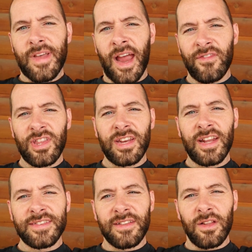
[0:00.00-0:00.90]
Everything
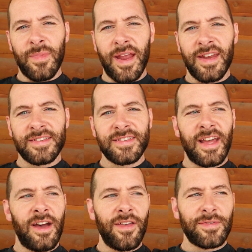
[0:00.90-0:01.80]
needs a little maintenance
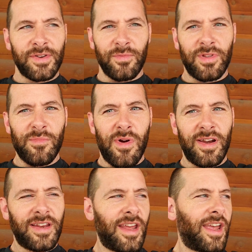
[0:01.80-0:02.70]
now. That was a really
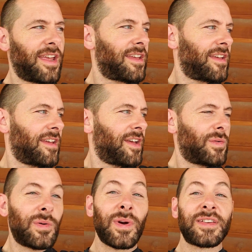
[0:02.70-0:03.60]
muddy day.
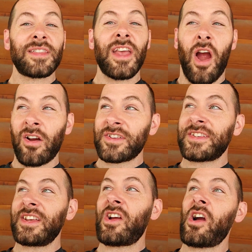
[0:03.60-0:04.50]
We went to the
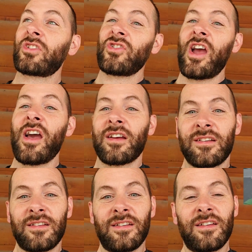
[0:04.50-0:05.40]
RC car
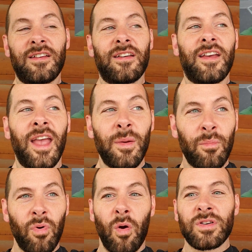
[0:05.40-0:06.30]
track
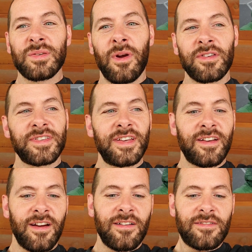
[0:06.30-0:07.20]
and broke some RC
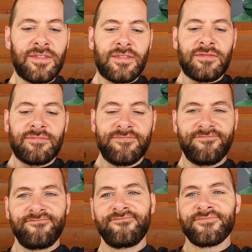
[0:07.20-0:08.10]
cars.
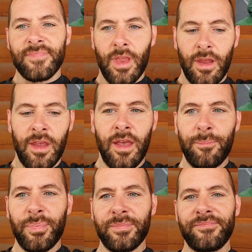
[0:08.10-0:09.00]

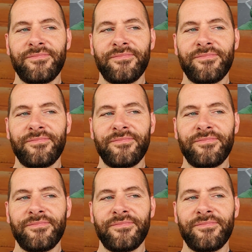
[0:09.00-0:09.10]
Yep.